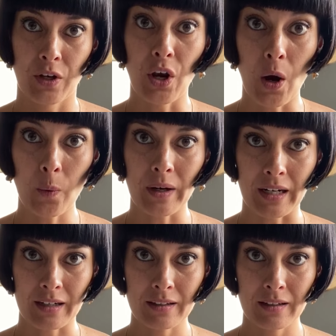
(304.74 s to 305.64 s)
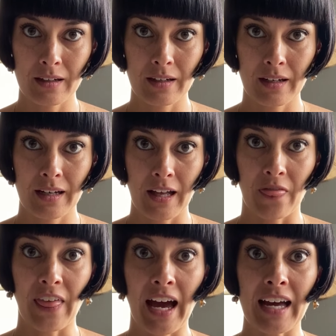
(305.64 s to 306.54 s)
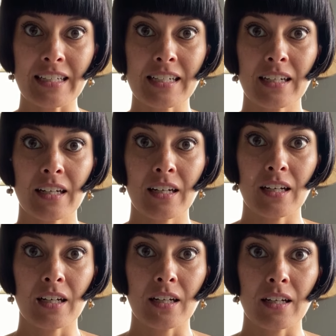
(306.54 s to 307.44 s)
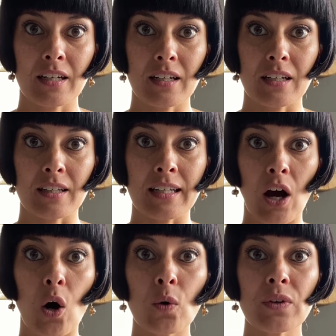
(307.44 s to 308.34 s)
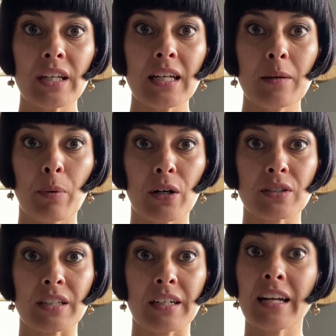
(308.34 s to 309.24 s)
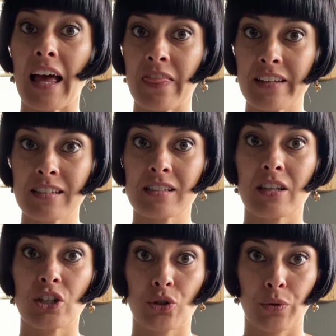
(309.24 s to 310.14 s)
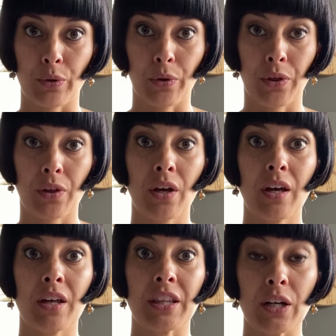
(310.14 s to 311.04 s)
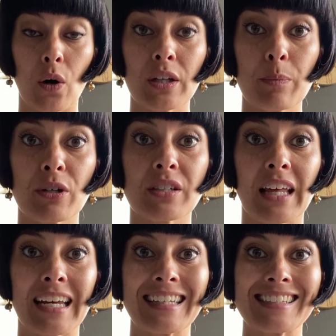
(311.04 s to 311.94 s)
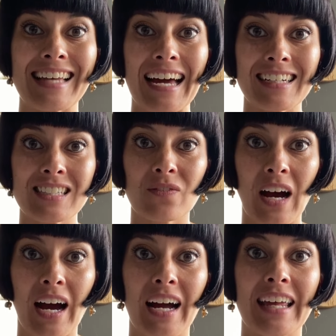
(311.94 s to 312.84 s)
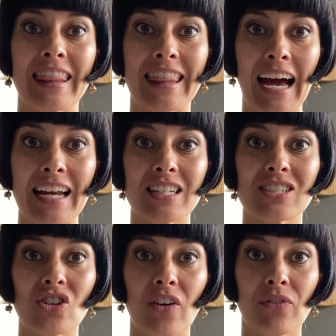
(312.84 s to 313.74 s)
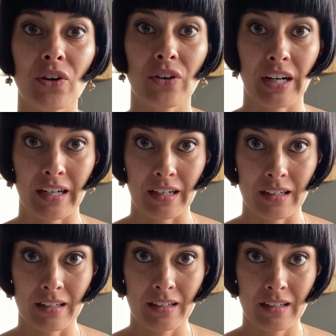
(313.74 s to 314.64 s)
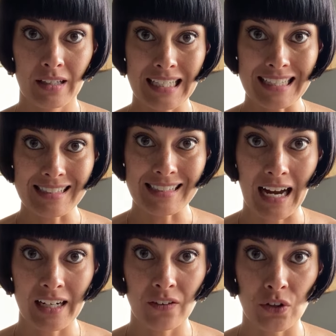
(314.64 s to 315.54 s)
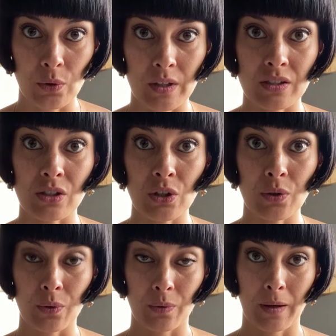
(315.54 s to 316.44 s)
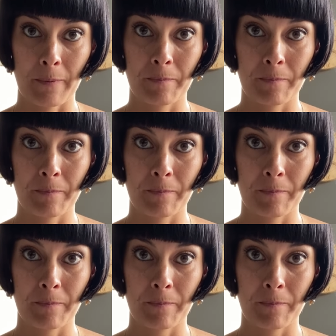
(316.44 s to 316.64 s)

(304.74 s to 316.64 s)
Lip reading: knowing that the only person, and this is the truth, the only person that can satisfy that suffering inside of you is you.